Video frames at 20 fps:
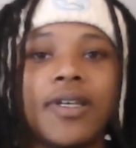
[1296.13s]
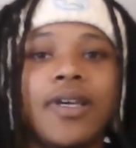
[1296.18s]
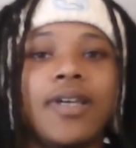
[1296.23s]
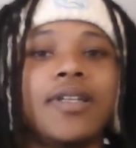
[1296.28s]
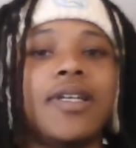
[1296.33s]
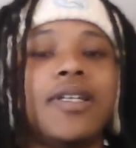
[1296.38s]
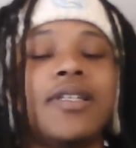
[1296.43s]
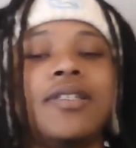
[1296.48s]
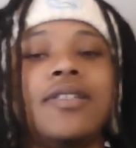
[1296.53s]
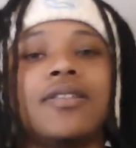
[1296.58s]
And
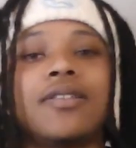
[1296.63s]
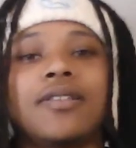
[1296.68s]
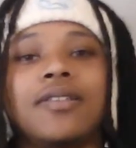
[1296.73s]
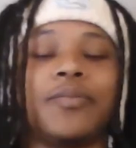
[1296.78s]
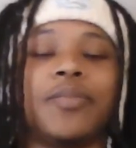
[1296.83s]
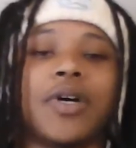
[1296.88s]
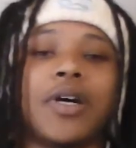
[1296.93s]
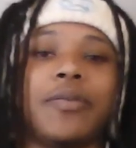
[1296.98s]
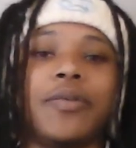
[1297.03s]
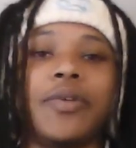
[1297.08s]
then he's
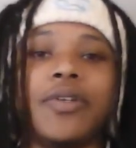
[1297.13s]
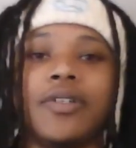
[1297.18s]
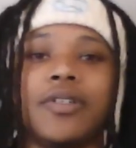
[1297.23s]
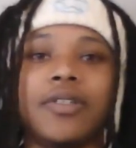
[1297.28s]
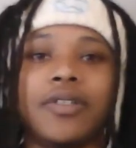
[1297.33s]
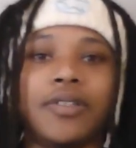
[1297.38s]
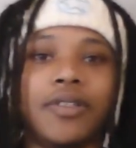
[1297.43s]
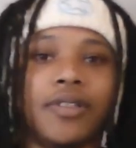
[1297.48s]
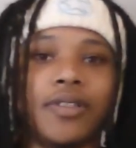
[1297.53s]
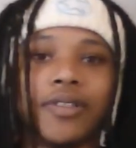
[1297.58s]
probably
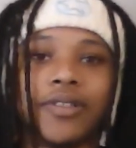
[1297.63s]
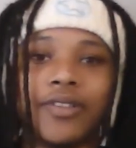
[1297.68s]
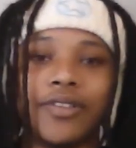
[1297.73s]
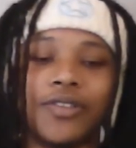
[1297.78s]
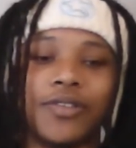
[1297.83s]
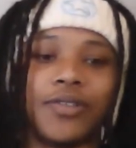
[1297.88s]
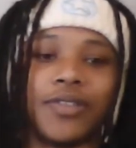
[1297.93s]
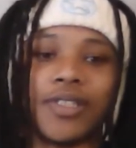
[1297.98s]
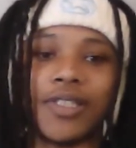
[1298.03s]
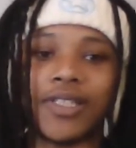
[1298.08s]
gonna
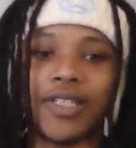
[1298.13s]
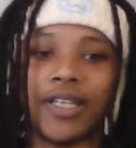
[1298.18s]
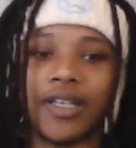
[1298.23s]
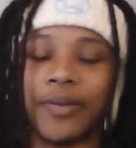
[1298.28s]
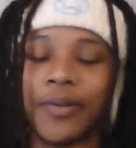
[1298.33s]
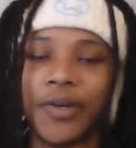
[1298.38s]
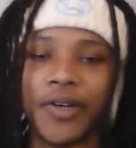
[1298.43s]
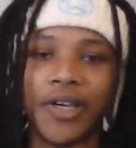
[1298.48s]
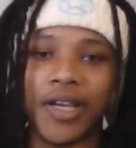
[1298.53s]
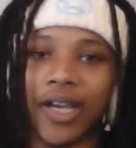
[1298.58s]
do the
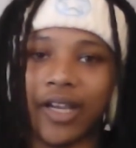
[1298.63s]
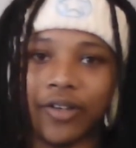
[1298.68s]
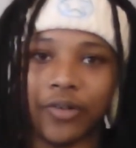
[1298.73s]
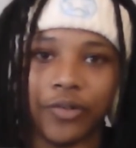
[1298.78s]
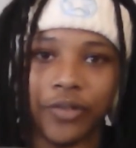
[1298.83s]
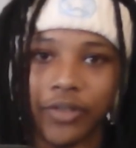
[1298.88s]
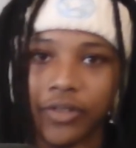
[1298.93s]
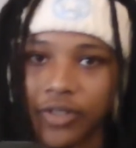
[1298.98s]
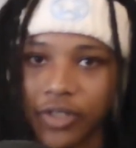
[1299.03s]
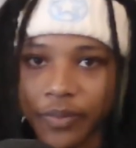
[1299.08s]
same, oh yeah, I know
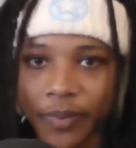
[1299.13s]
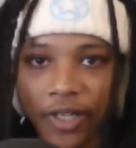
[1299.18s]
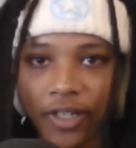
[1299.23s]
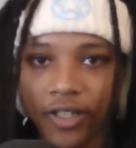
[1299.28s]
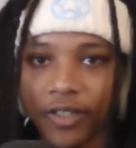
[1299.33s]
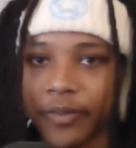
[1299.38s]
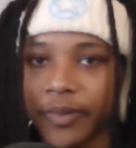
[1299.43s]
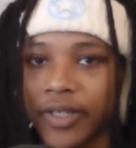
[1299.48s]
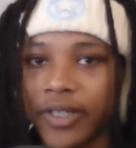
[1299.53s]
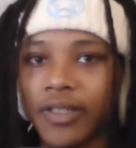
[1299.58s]
you're
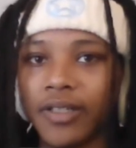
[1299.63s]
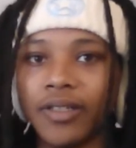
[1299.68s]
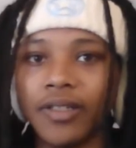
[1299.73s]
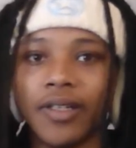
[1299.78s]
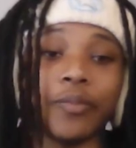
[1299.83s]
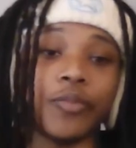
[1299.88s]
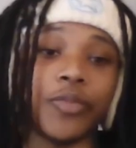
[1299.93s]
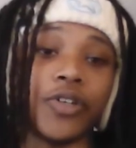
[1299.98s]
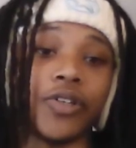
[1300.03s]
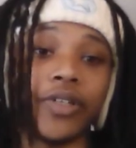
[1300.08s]
Spider-Man,
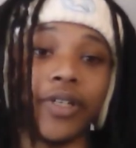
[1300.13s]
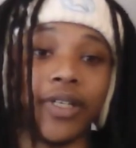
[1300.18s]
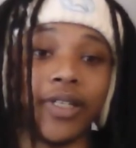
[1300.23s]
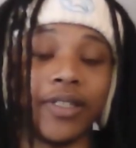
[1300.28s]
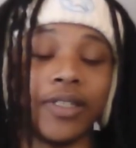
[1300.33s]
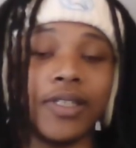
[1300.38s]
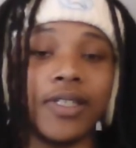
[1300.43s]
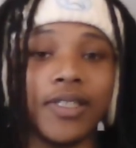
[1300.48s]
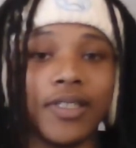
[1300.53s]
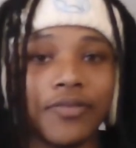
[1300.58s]
but
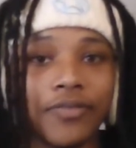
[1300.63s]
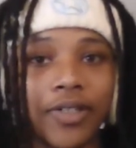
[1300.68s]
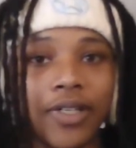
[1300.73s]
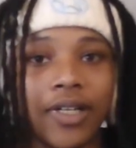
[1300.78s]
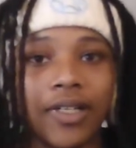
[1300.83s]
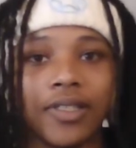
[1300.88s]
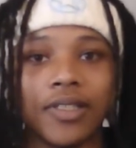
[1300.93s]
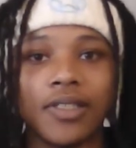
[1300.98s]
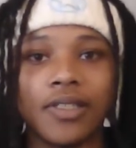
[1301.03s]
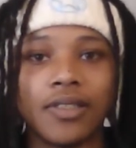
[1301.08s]
in this
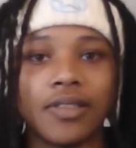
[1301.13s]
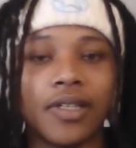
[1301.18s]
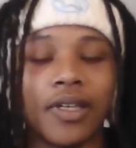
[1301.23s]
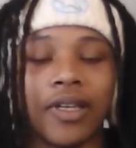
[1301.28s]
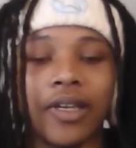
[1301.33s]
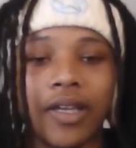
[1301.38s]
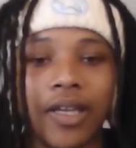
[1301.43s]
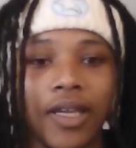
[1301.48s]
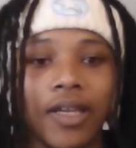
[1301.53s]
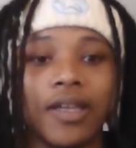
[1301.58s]
reality he's like,
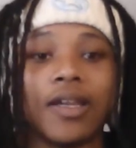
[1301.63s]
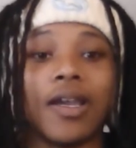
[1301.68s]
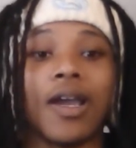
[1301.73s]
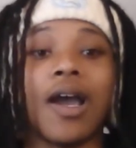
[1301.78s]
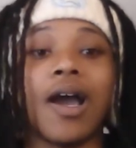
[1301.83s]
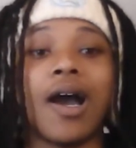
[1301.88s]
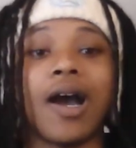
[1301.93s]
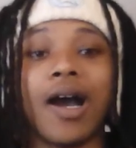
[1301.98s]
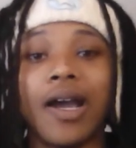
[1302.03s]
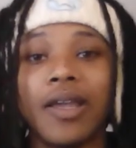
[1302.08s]
hey,
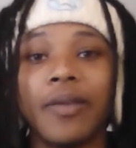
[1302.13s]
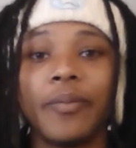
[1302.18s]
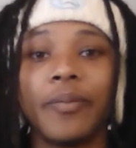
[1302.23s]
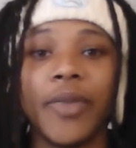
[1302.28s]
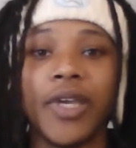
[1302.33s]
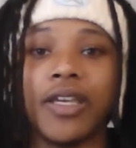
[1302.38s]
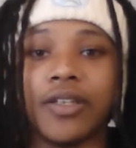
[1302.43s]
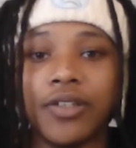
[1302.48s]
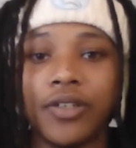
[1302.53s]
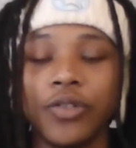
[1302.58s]
I
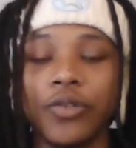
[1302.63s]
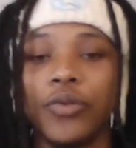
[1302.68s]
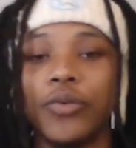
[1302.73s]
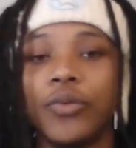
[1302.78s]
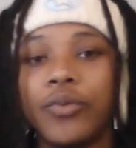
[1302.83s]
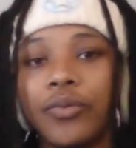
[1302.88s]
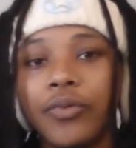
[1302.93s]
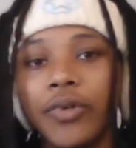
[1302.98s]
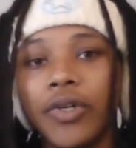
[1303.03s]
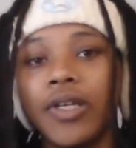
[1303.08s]
made
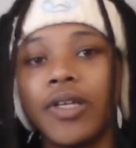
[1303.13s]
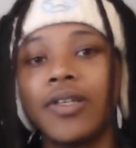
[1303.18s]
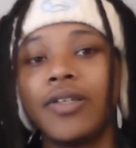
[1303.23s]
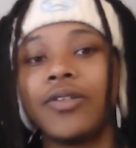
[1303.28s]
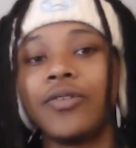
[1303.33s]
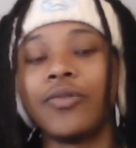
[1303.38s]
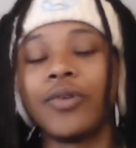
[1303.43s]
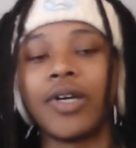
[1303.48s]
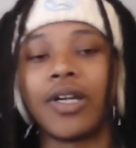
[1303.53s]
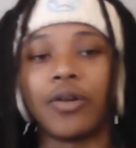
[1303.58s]
you
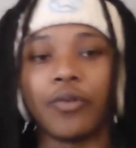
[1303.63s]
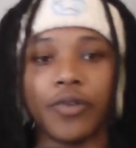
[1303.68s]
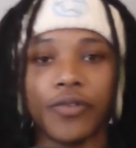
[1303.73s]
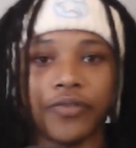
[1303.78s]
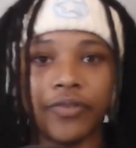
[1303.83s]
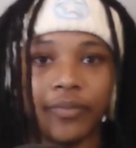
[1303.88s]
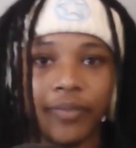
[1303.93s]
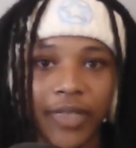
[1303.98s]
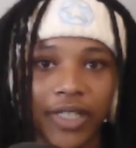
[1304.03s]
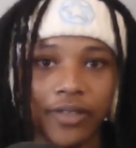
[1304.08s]
gotta work
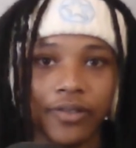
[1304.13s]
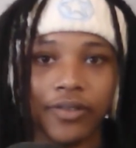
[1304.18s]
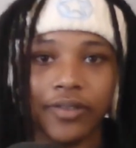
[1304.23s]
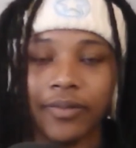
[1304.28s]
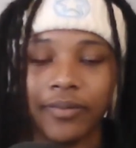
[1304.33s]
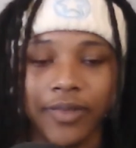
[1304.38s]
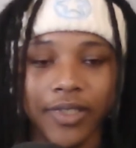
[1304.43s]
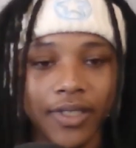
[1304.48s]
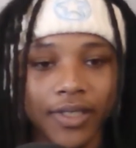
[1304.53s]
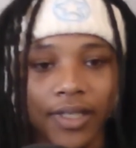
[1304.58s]
for me or some
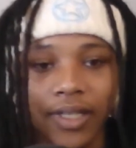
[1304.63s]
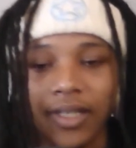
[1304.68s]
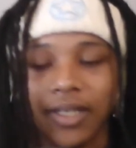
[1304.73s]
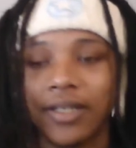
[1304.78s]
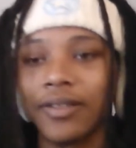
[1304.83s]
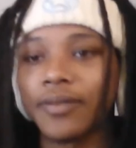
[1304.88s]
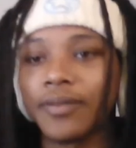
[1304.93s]
shit like that.